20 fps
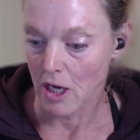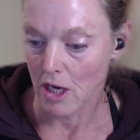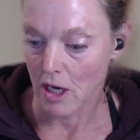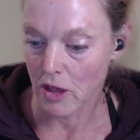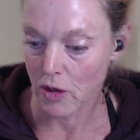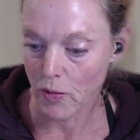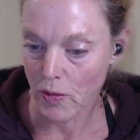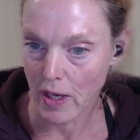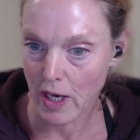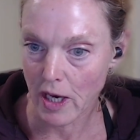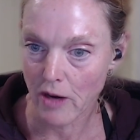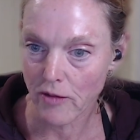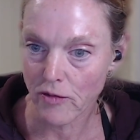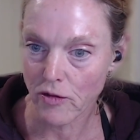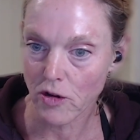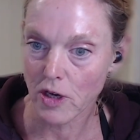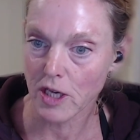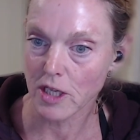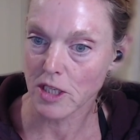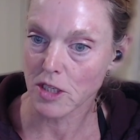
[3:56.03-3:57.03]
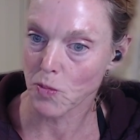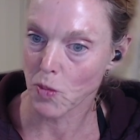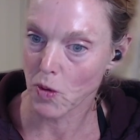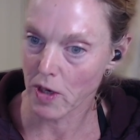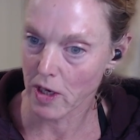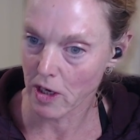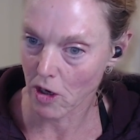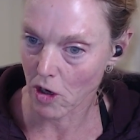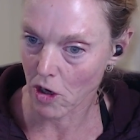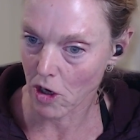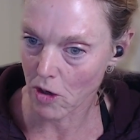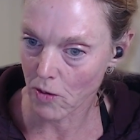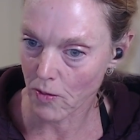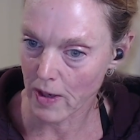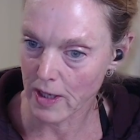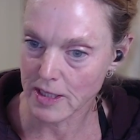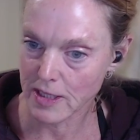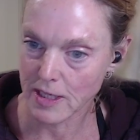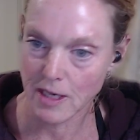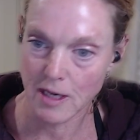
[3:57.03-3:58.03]
And the recovery is bringing your heart
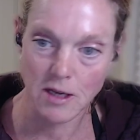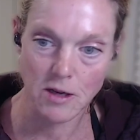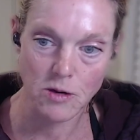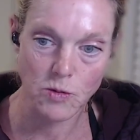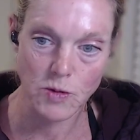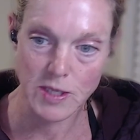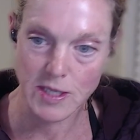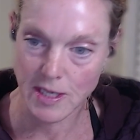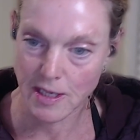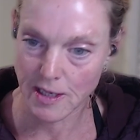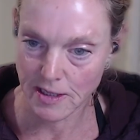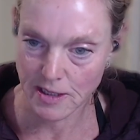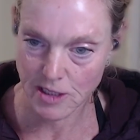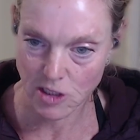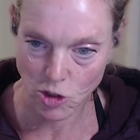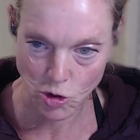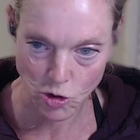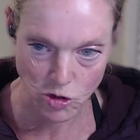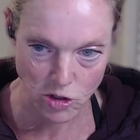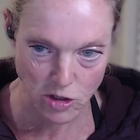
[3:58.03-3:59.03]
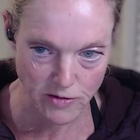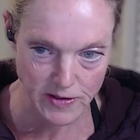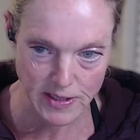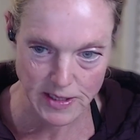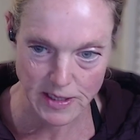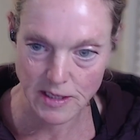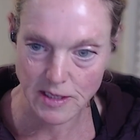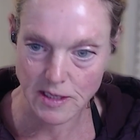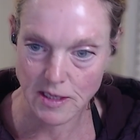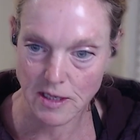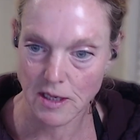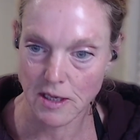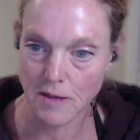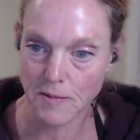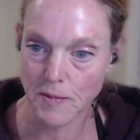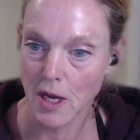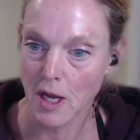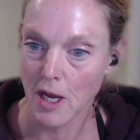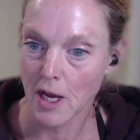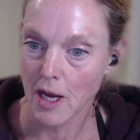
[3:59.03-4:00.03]
rate down, resetting central nervous
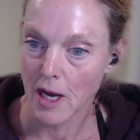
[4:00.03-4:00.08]
system,